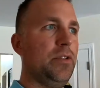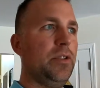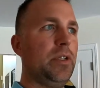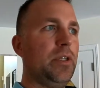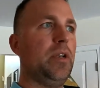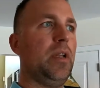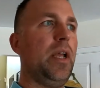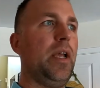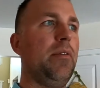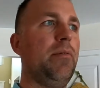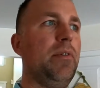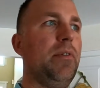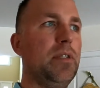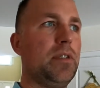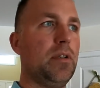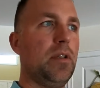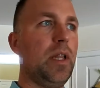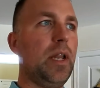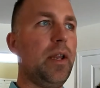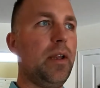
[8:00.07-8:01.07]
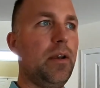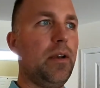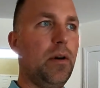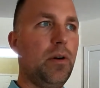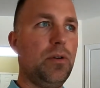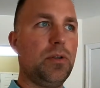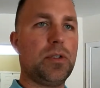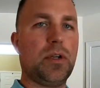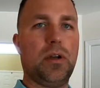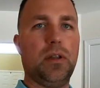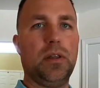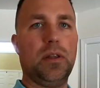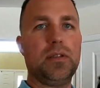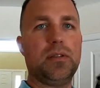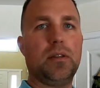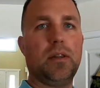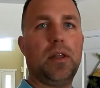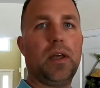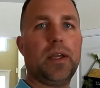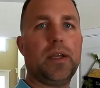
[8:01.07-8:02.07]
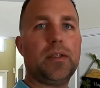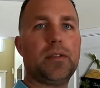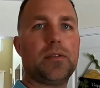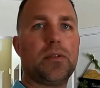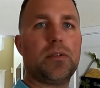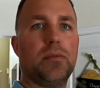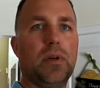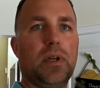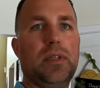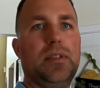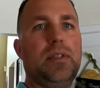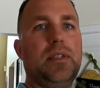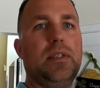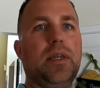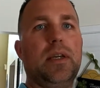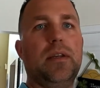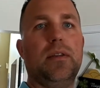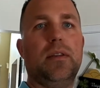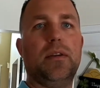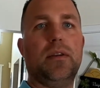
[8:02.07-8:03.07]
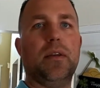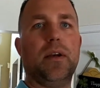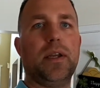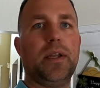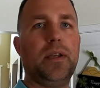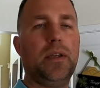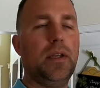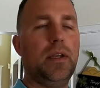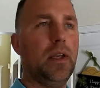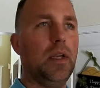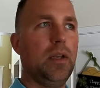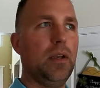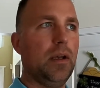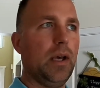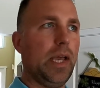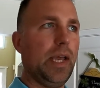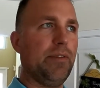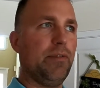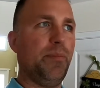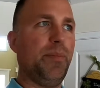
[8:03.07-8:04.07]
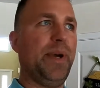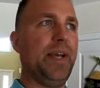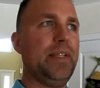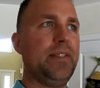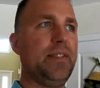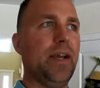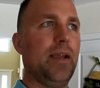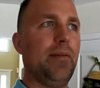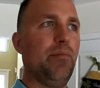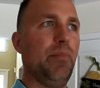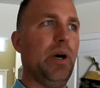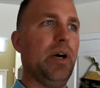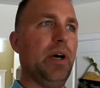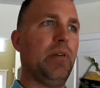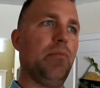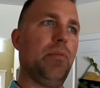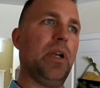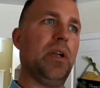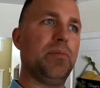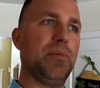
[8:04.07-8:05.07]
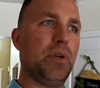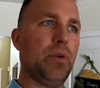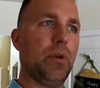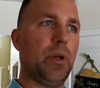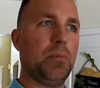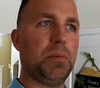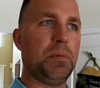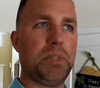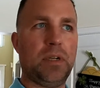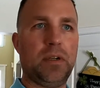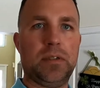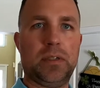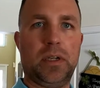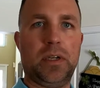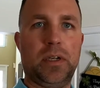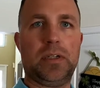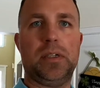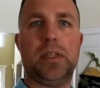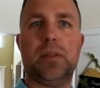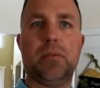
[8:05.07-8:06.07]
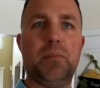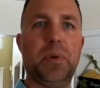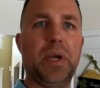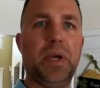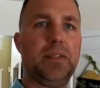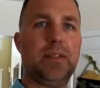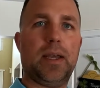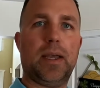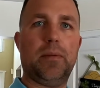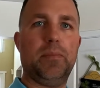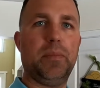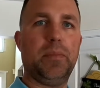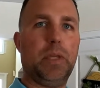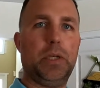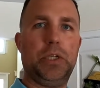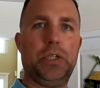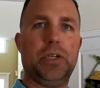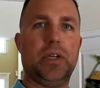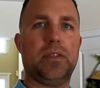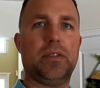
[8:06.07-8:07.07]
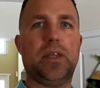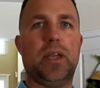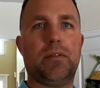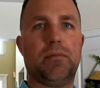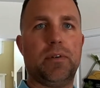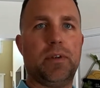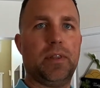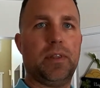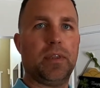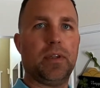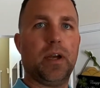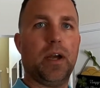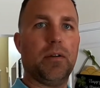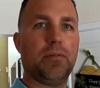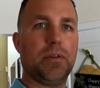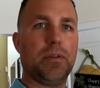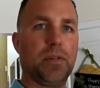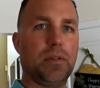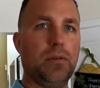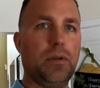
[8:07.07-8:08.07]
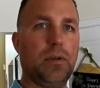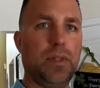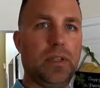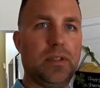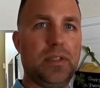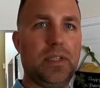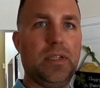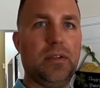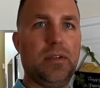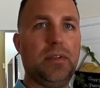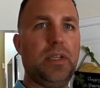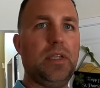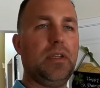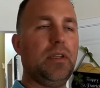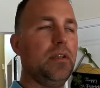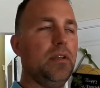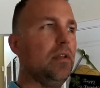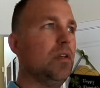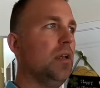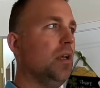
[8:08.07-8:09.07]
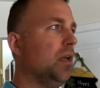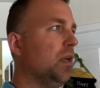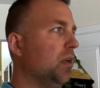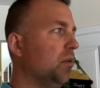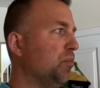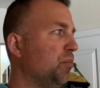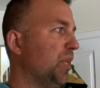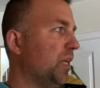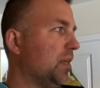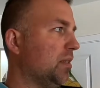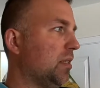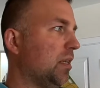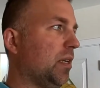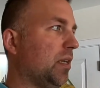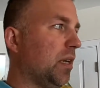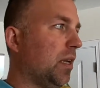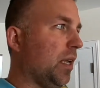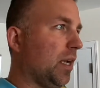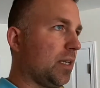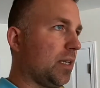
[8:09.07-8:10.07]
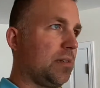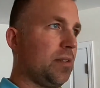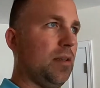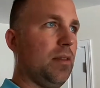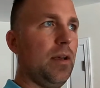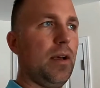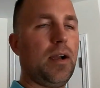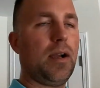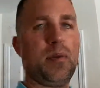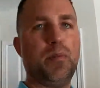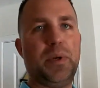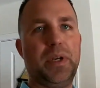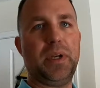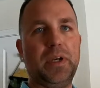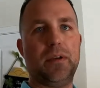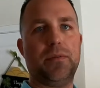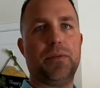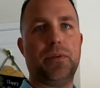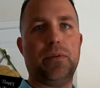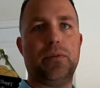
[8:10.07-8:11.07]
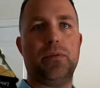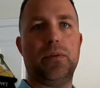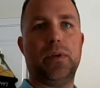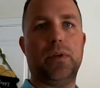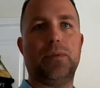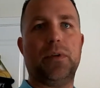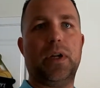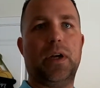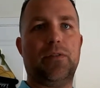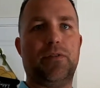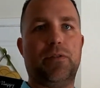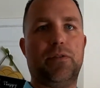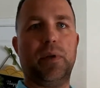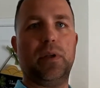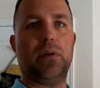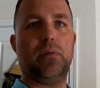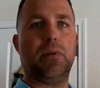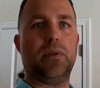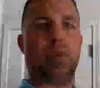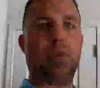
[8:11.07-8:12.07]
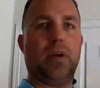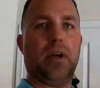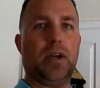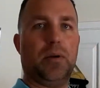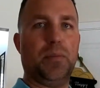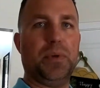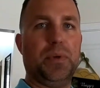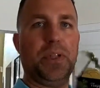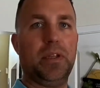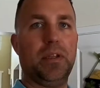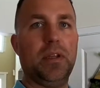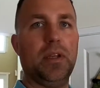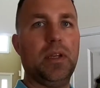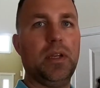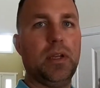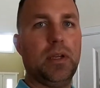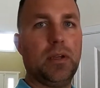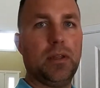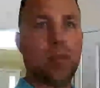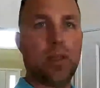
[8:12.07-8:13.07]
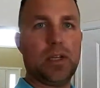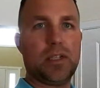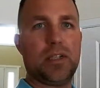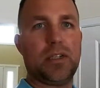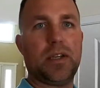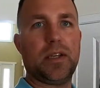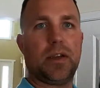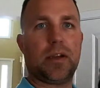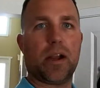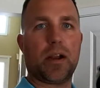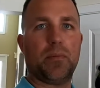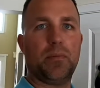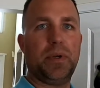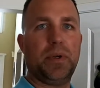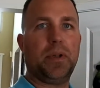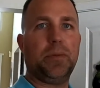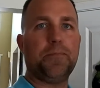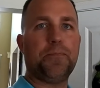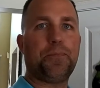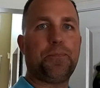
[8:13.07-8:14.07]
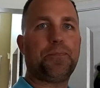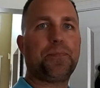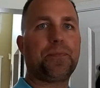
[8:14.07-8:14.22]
you can have it so that it knows all these lights. So when it's the end of the night, I have a bedtime button. When I'm going upstairs, I just hit the bedtime and it shuts everything off, including the TV, because it connects to the Harmony. If you're not familiar with the Harmony, Logitech Harmony,